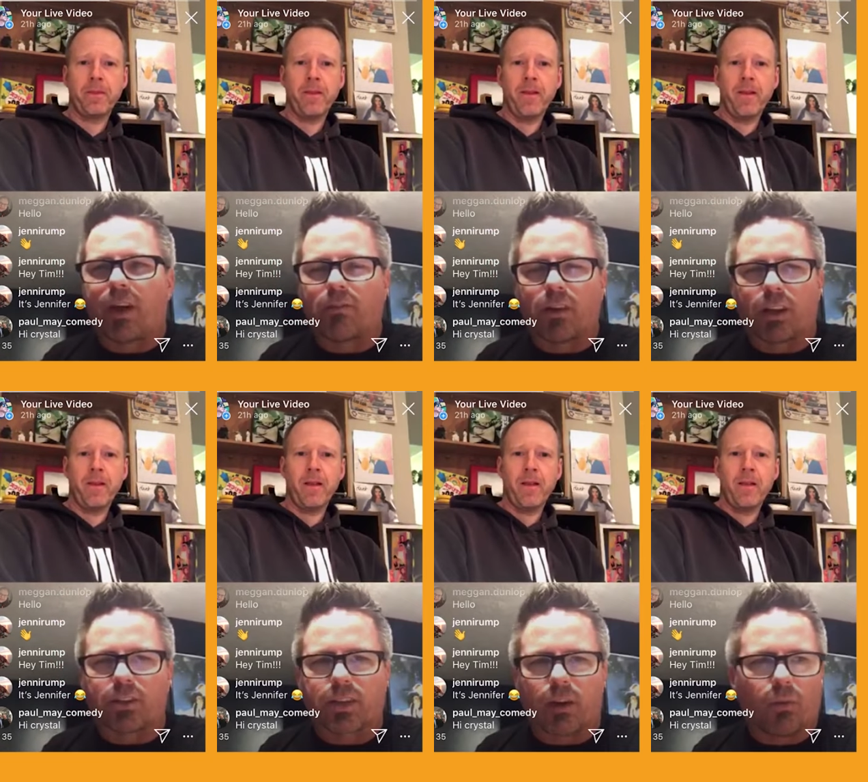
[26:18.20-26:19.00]
Speaker 1: I just get
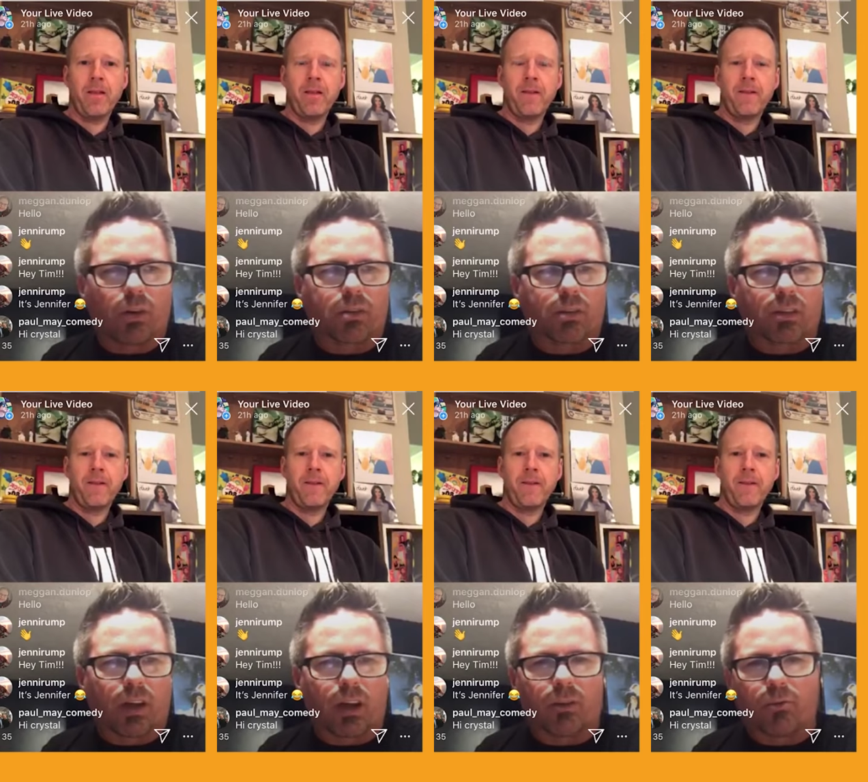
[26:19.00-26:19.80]
one a lot of
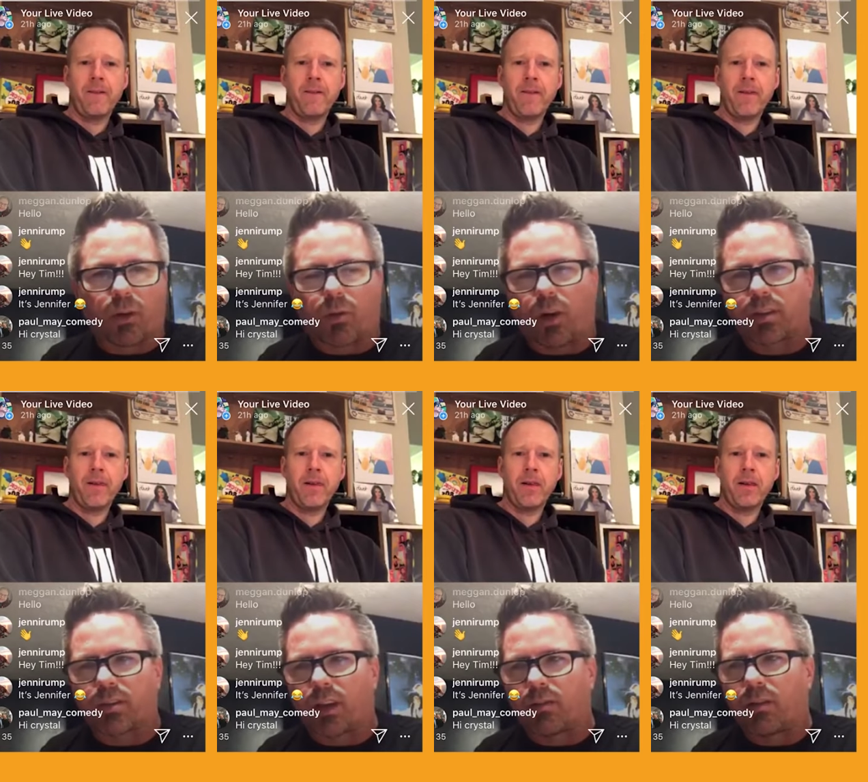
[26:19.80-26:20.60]
requests. Like
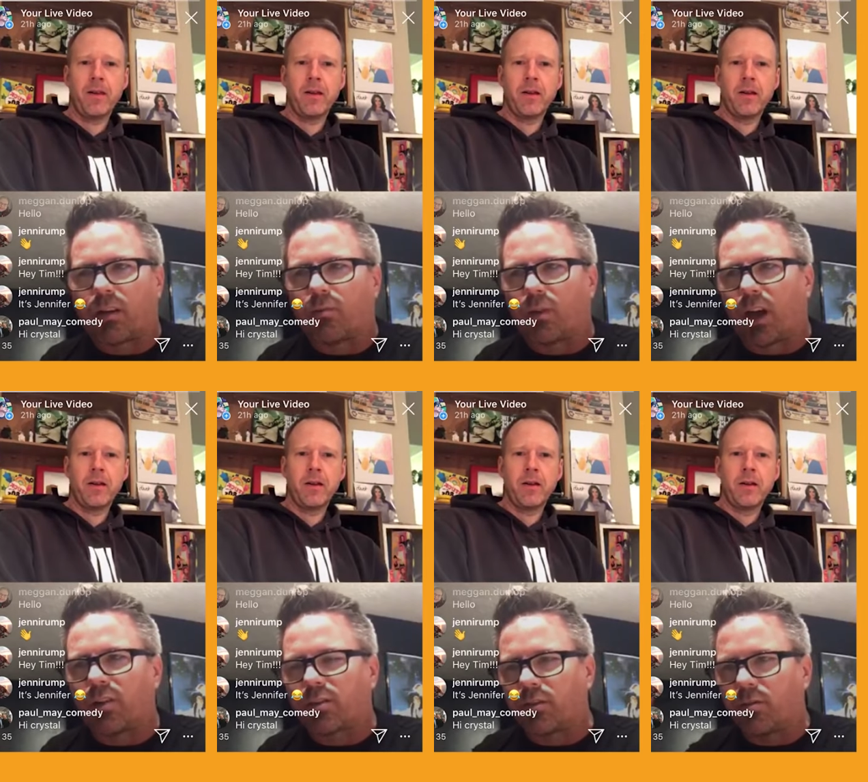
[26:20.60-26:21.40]
when I used to
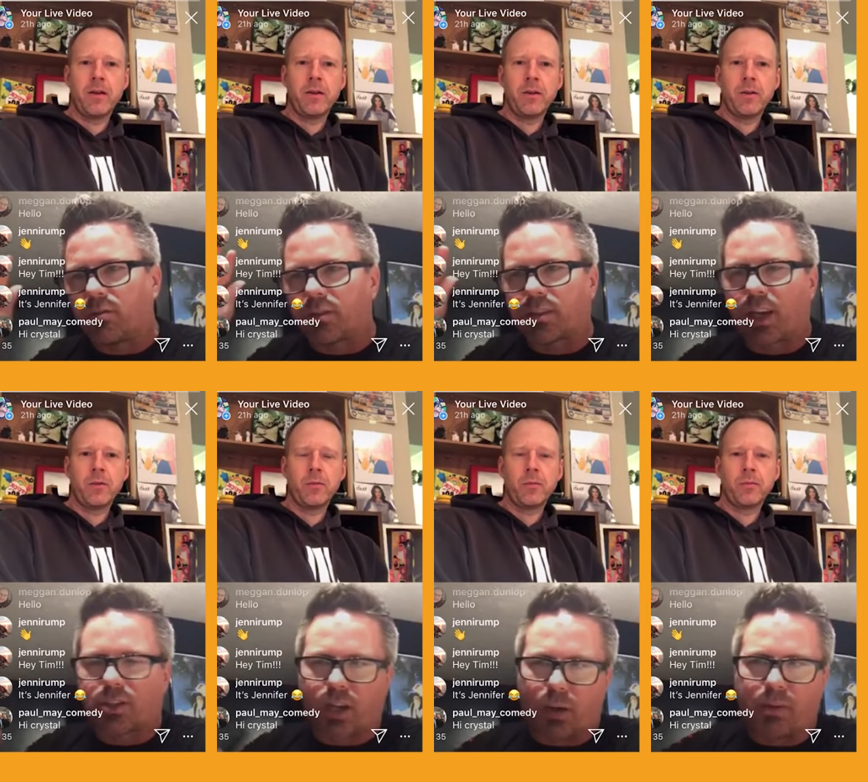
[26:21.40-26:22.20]
do the sketch
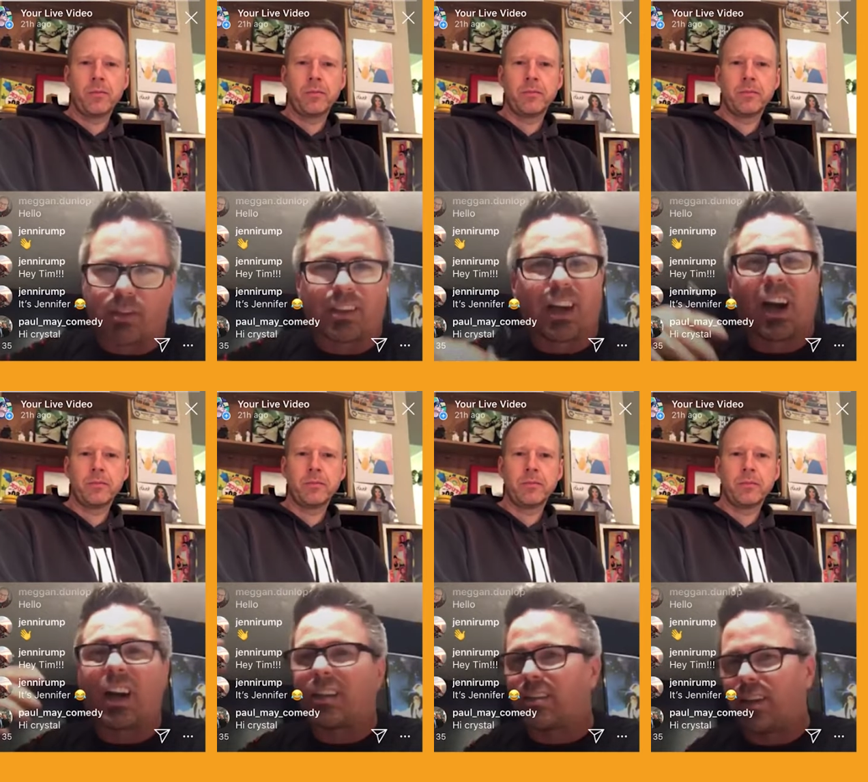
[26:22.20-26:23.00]
comedy, a lot of
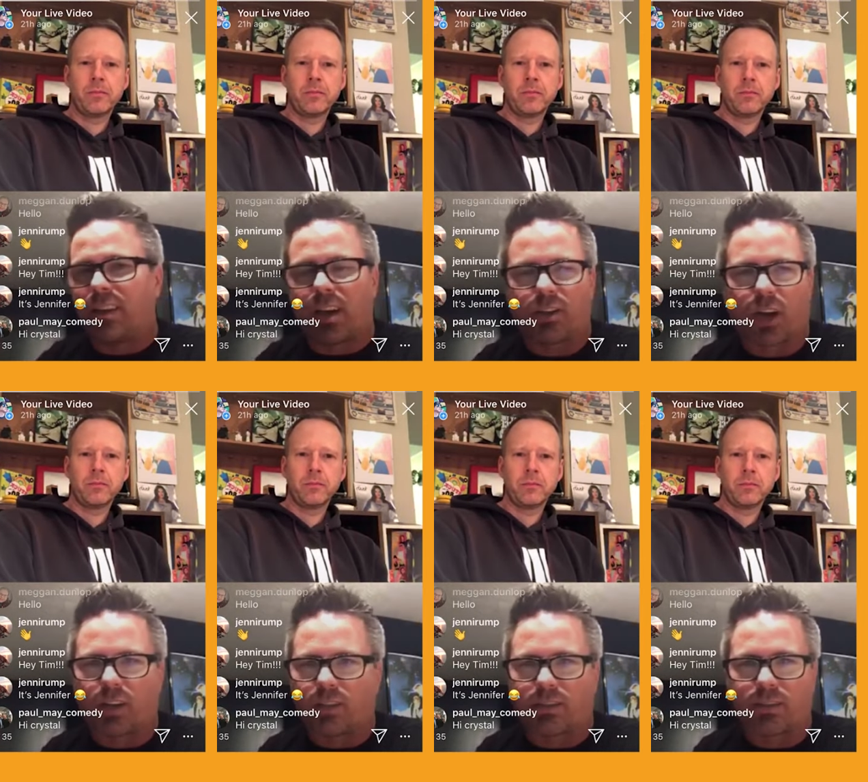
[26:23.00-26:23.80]
teenage audiences
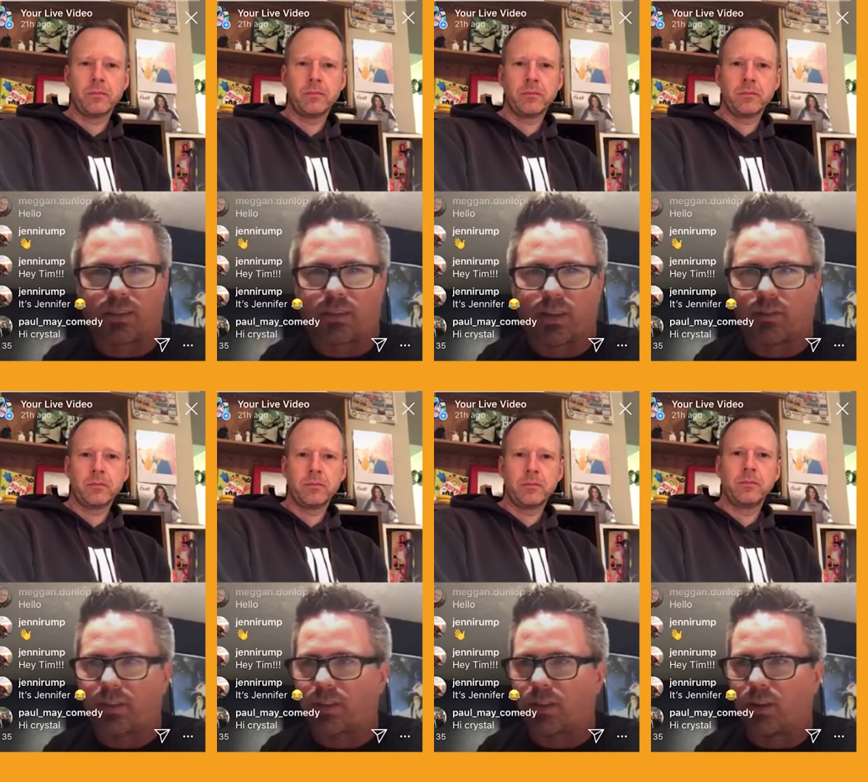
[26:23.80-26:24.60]
and stuff, and
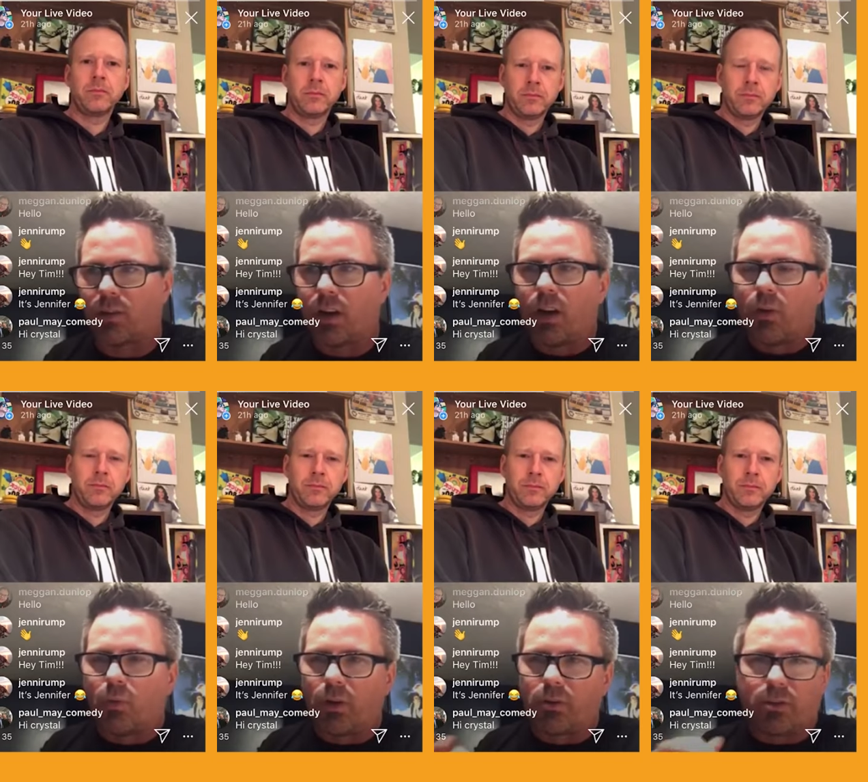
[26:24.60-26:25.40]
so we do
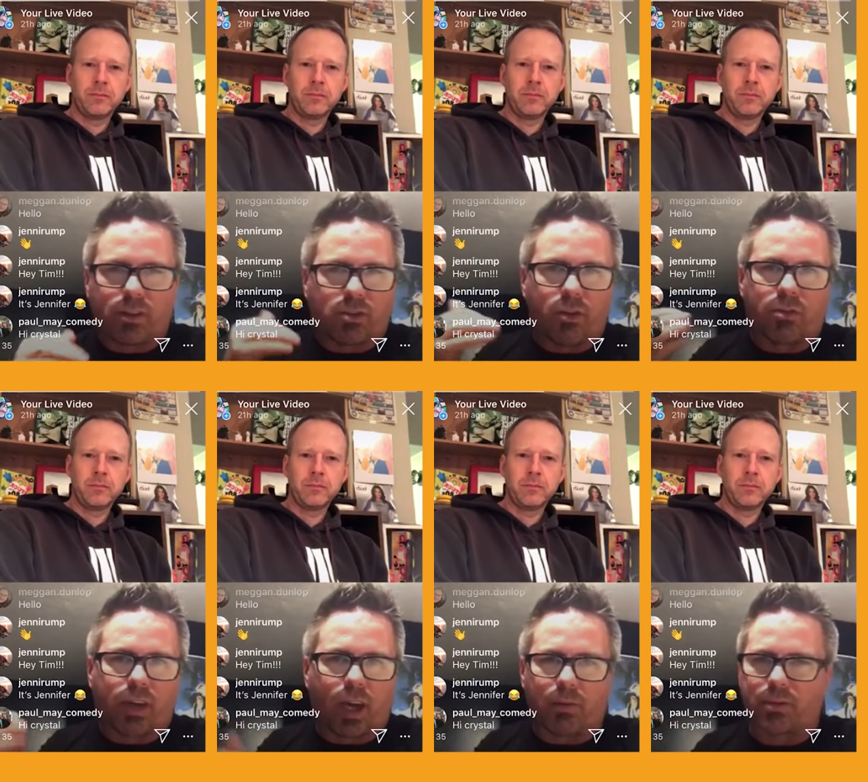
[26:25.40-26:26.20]
these youth
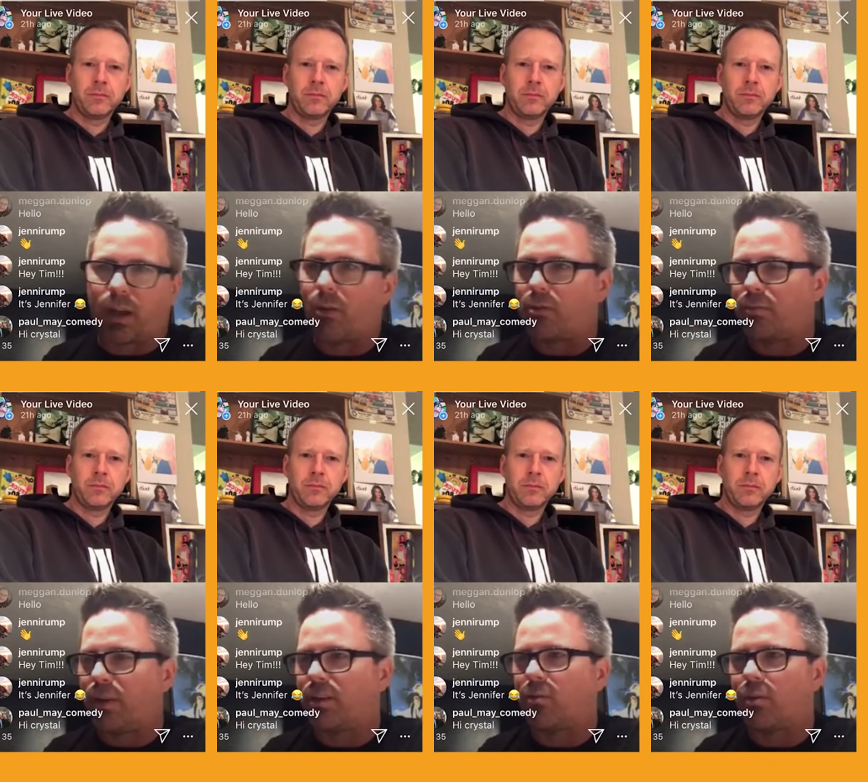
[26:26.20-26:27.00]
camps, and I would be there.
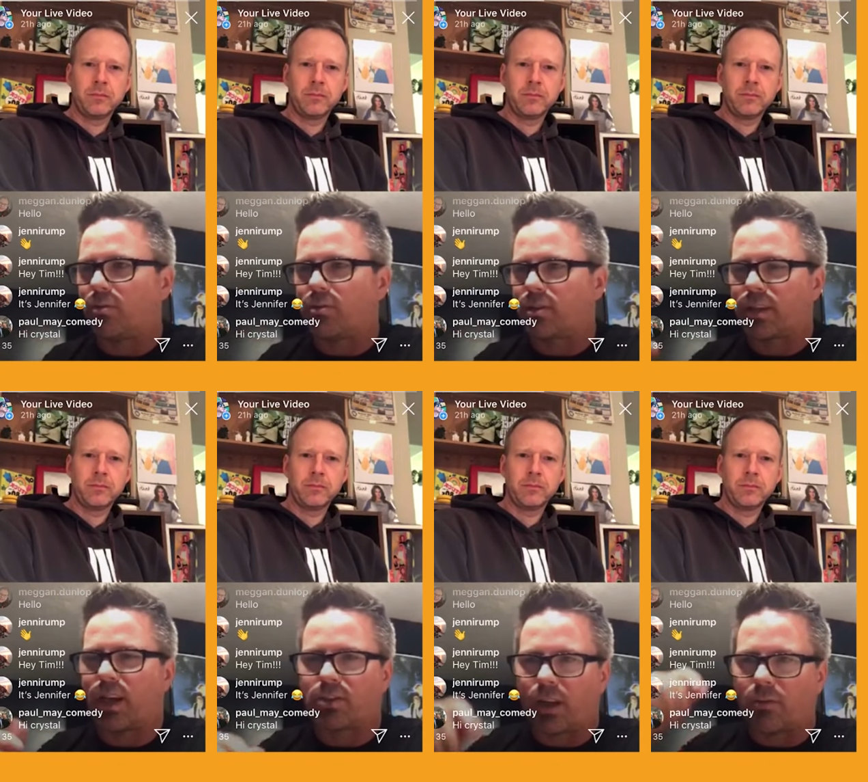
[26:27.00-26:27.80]
We do the sketch, and
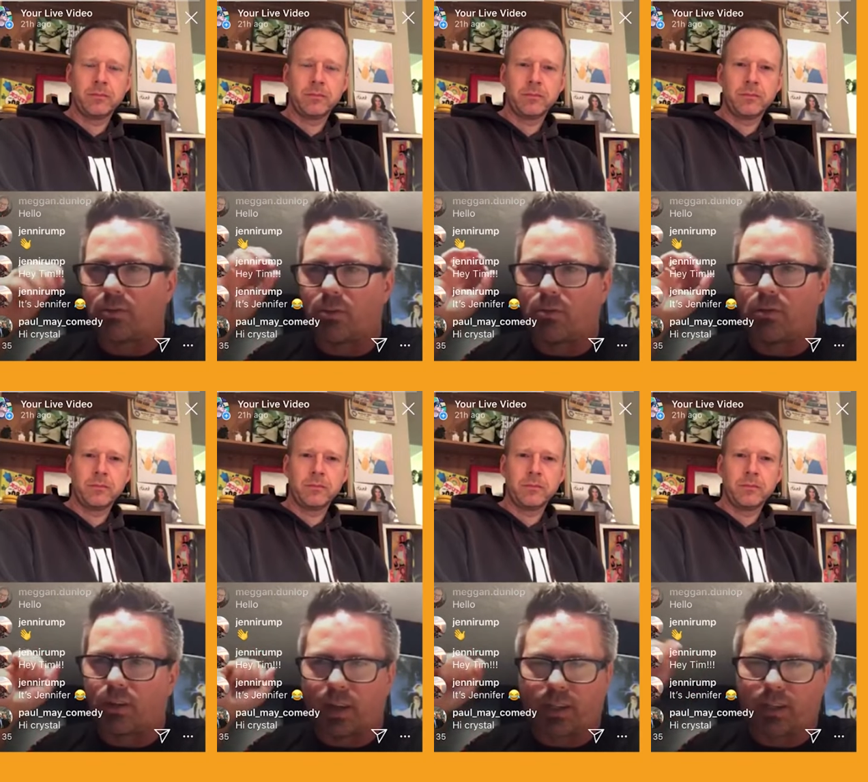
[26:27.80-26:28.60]
I do like
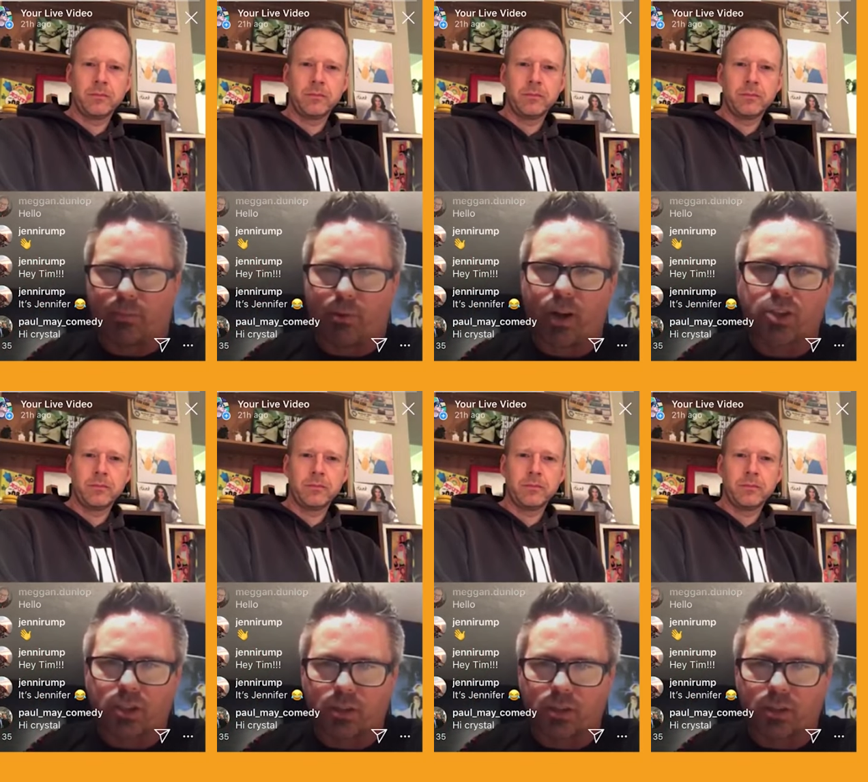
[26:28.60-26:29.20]
an impression,